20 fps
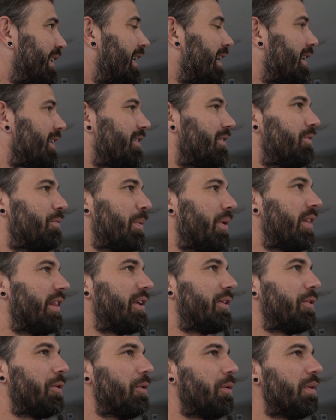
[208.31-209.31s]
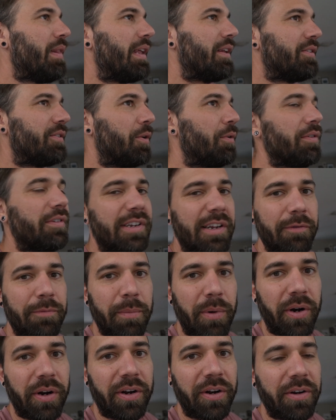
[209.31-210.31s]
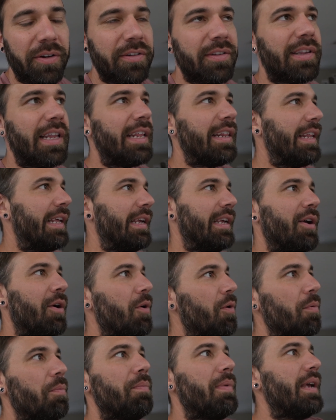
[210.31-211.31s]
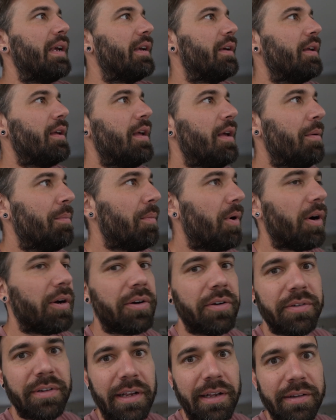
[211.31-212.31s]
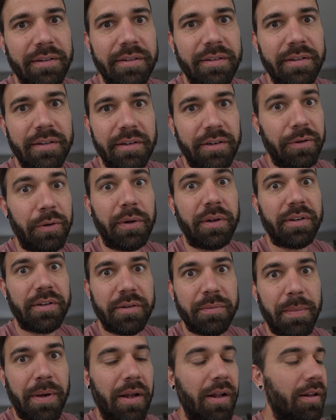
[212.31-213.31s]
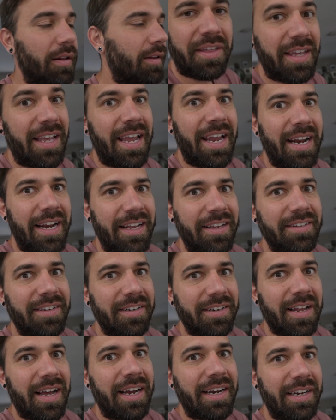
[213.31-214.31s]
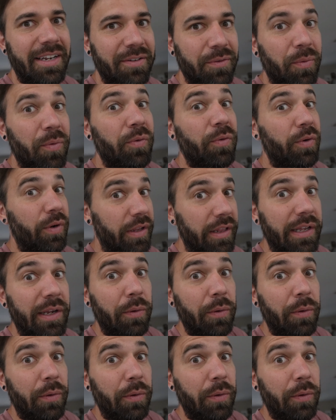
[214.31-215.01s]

Yeah, smelly glue and like, don't sniff markers. Then they go and make markers that you can smell. The 80s and 90s were really